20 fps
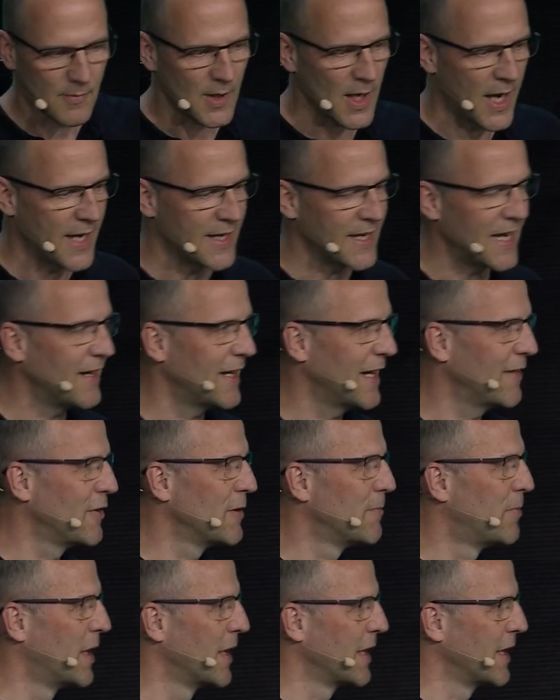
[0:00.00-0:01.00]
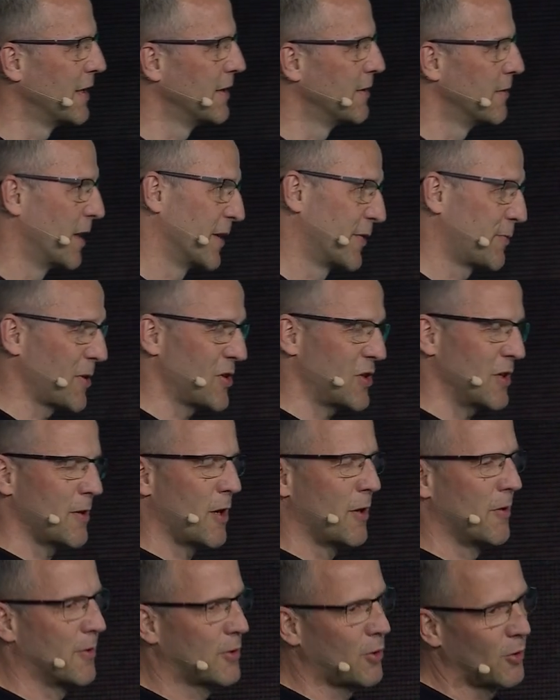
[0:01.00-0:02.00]
And everybody, especially
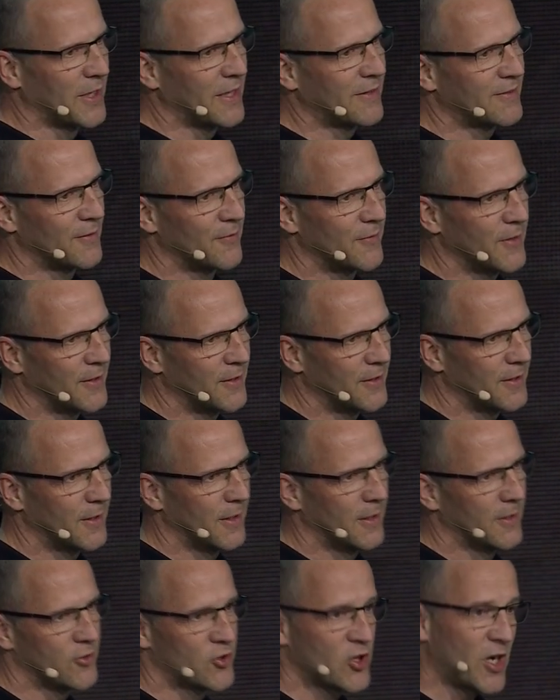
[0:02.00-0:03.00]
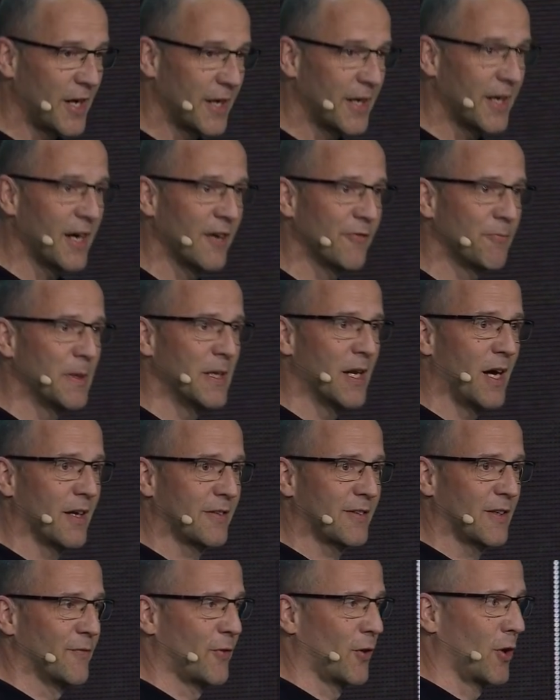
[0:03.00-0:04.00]
our colleagues in China, have been
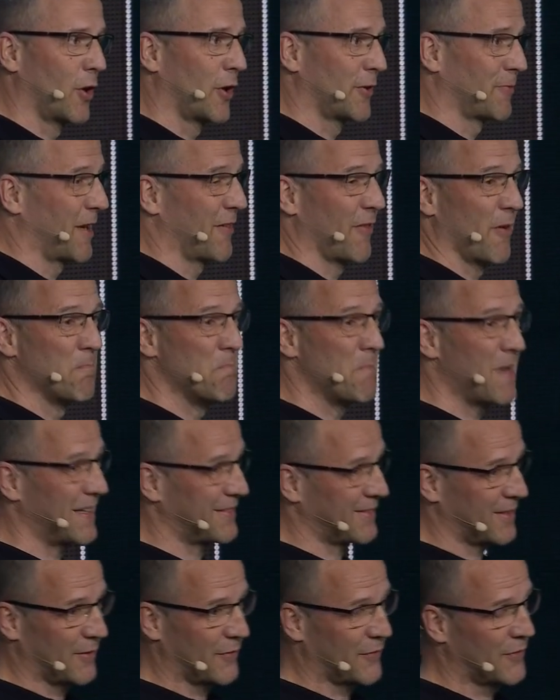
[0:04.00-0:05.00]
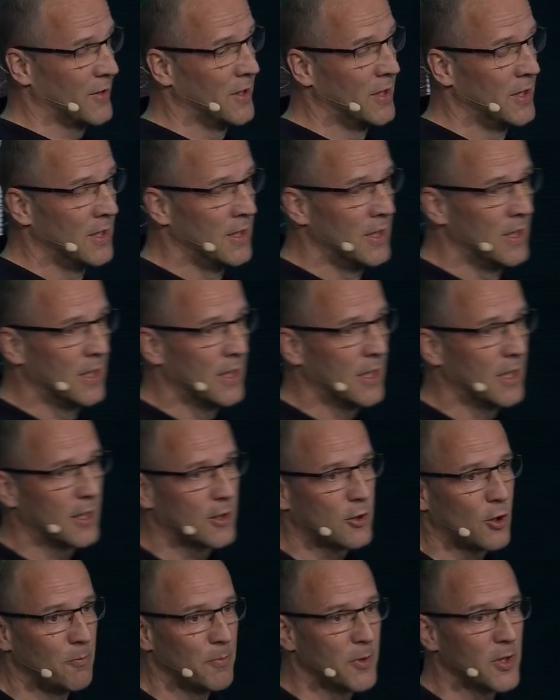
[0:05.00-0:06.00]
asking for a lot. We have a massive
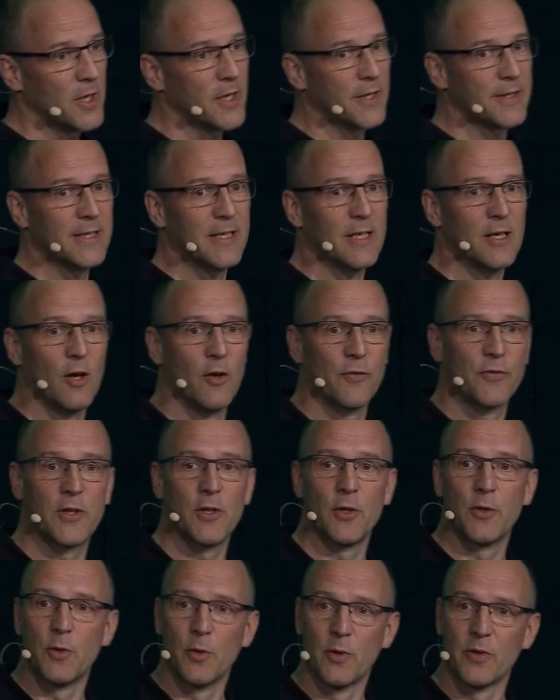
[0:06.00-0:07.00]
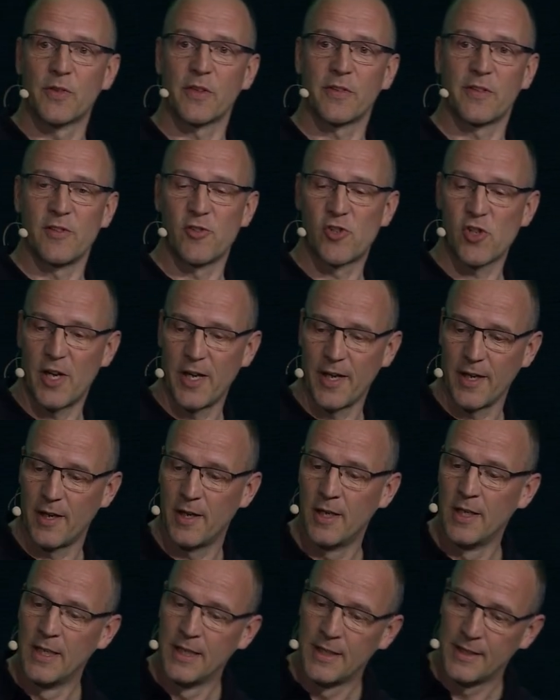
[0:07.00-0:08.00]
community of Qt users in China.
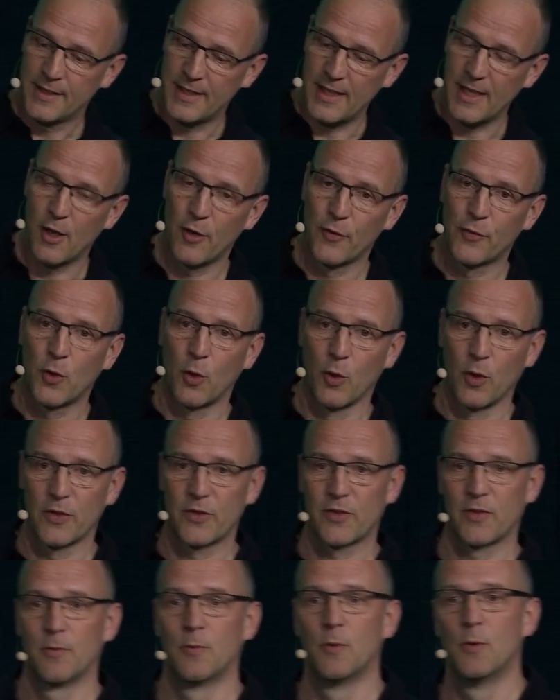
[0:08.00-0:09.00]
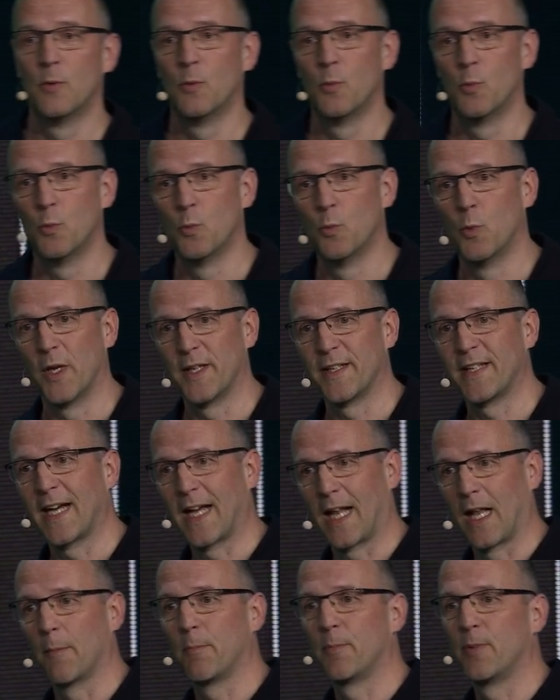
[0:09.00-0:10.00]
They, of course, want
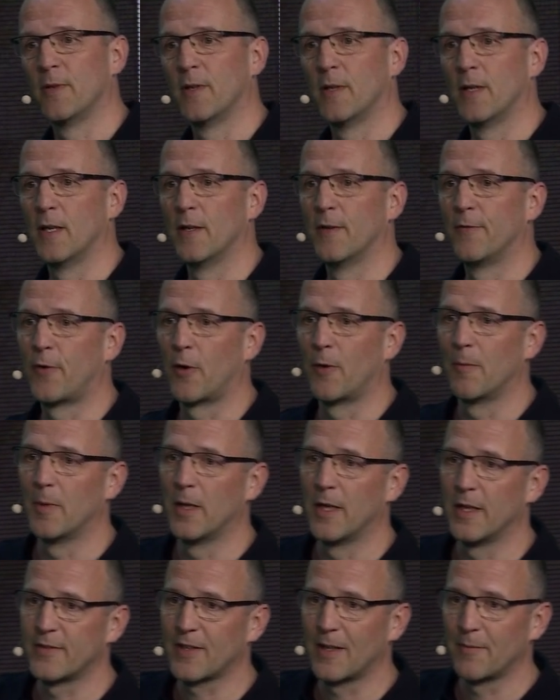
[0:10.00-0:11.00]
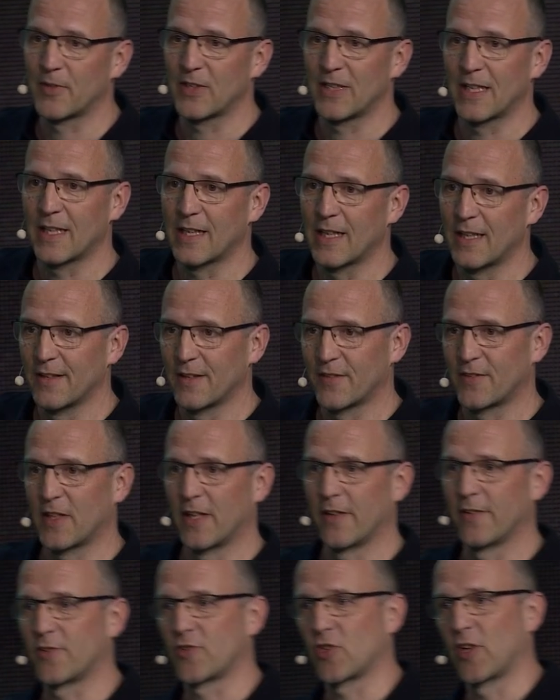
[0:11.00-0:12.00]
help from something that
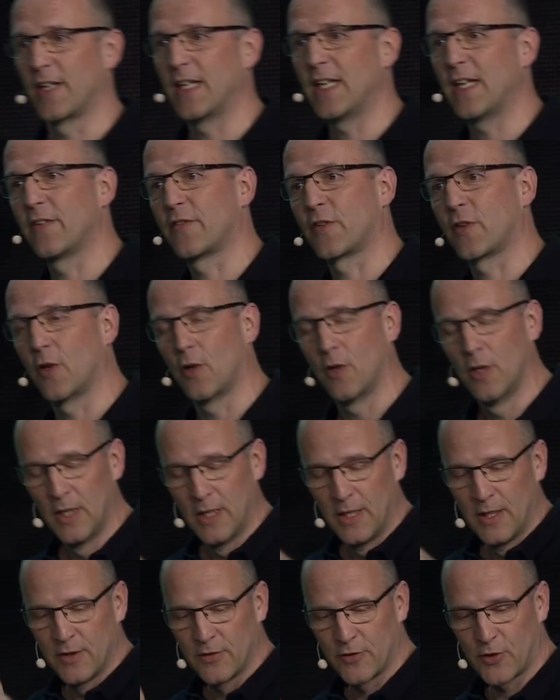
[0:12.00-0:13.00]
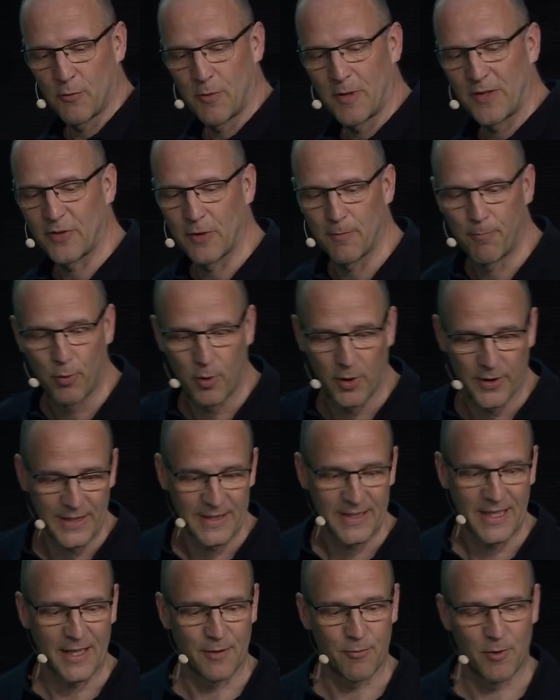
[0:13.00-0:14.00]
understands Chinese, so we're
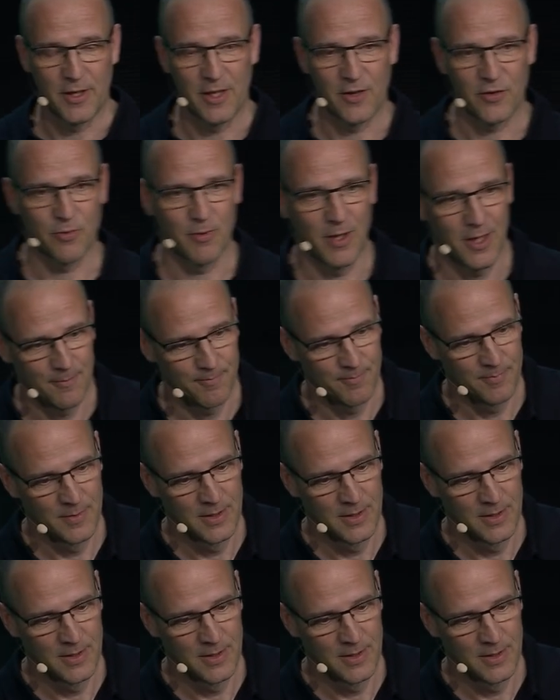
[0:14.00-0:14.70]
supporting that one as well.